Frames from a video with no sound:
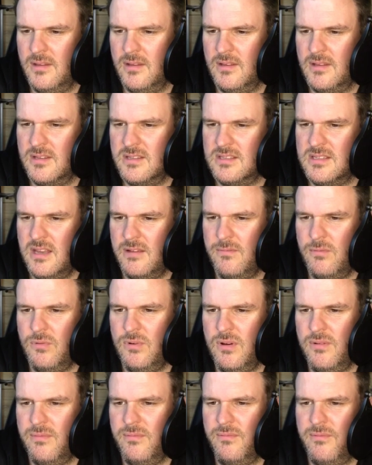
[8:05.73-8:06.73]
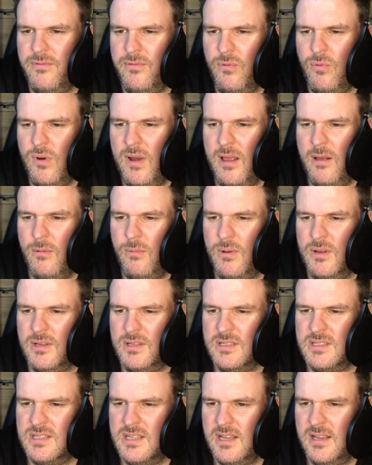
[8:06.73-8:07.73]
Several different Fallout
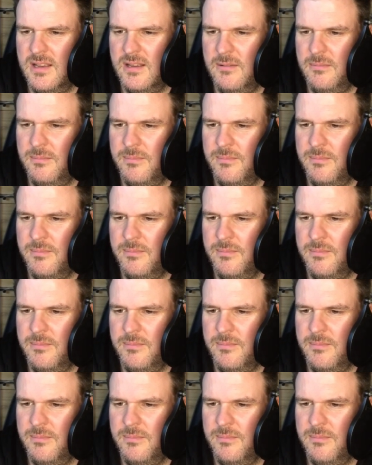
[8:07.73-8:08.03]
ones there.